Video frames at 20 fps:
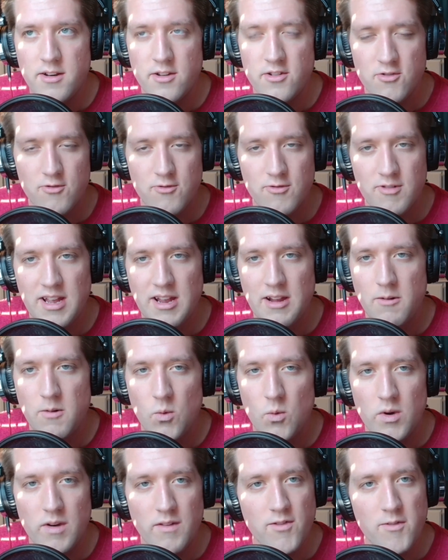
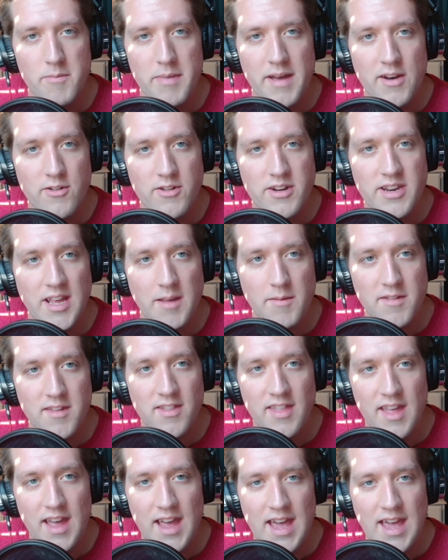destroying one of the better teams
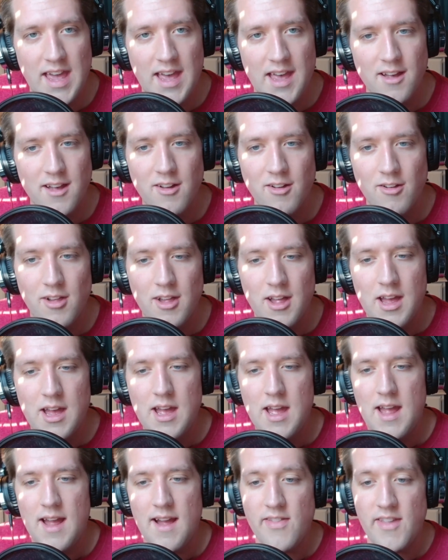in the AL
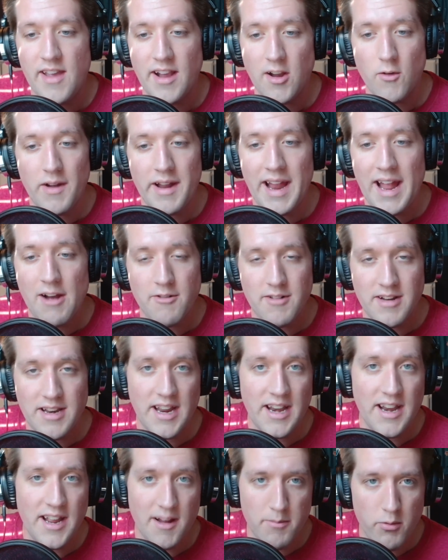and then going out and
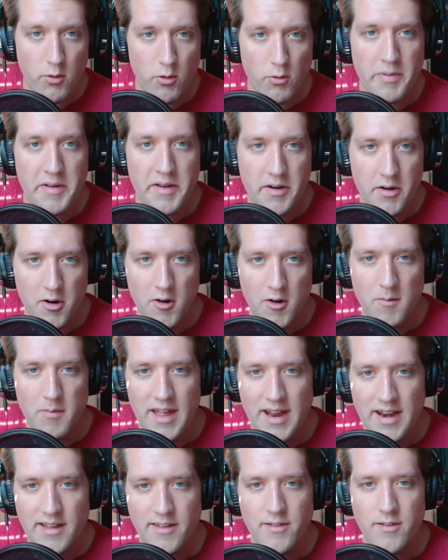getting a bullpen arm
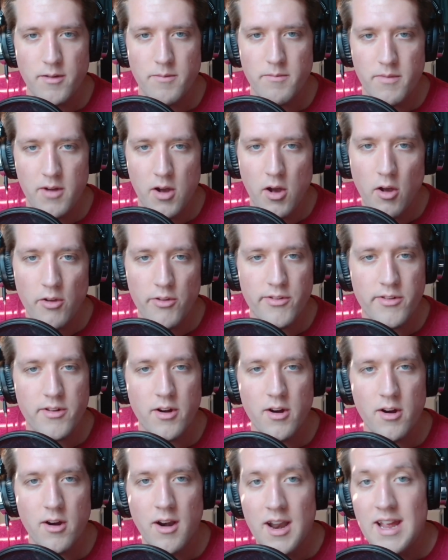that is an
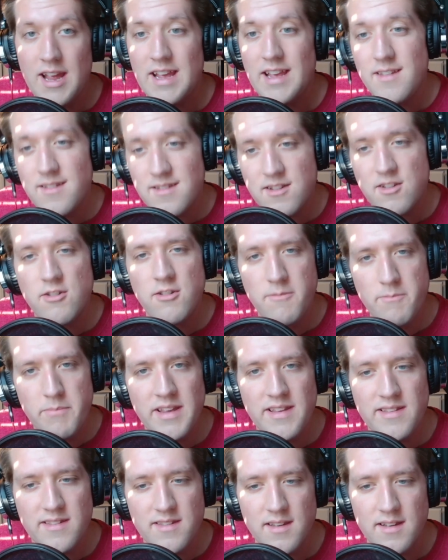all-star is good
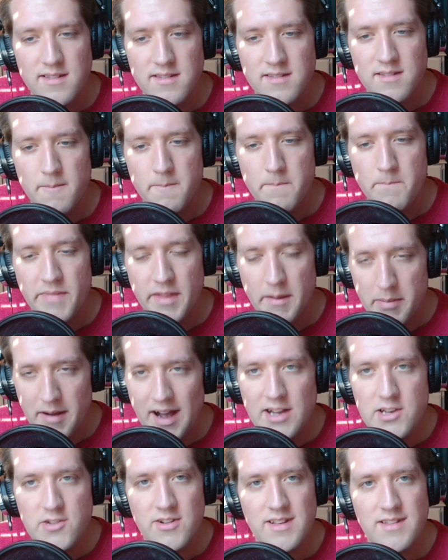business. The
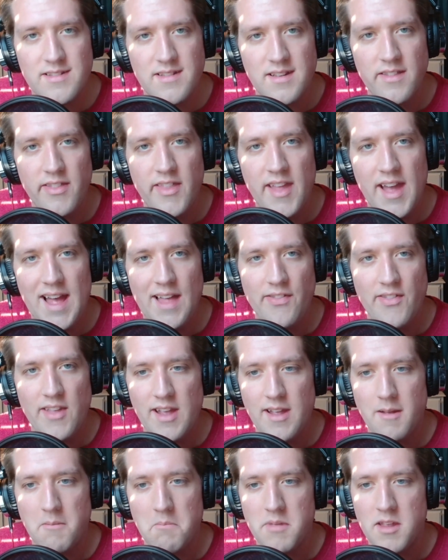Padres did that.
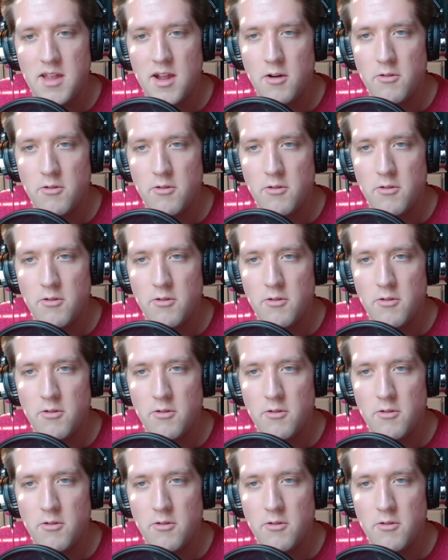They,